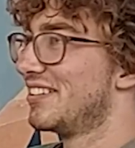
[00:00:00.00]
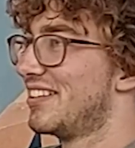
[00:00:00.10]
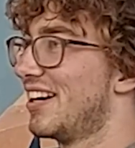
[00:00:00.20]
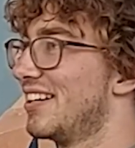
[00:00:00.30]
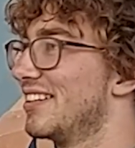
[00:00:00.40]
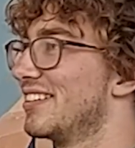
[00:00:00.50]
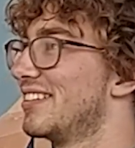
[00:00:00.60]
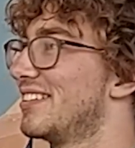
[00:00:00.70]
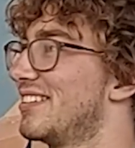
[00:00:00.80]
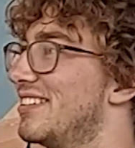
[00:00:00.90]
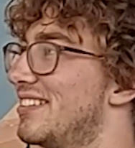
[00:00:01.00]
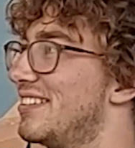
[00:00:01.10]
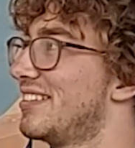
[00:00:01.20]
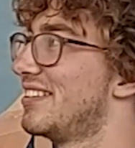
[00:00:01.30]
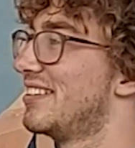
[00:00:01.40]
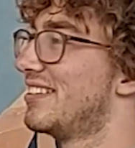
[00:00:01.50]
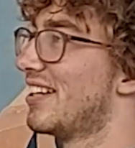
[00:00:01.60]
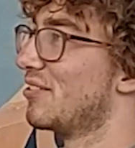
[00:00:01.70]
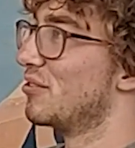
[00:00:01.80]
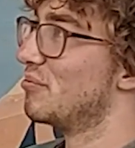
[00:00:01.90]

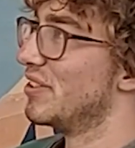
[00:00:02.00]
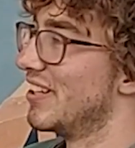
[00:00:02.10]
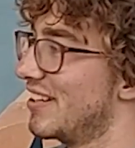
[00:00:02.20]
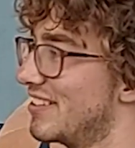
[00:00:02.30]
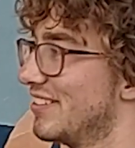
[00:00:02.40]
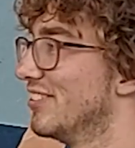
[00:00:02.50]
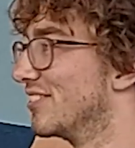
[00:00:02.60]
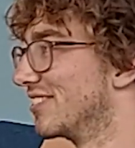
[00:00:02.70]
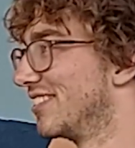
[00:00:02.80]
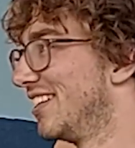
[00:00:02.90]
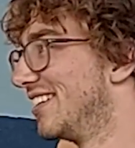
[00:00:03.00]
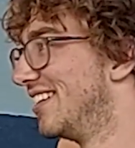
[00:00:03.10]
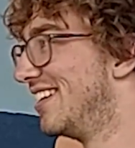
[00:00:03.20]
that would be ideal, yeah.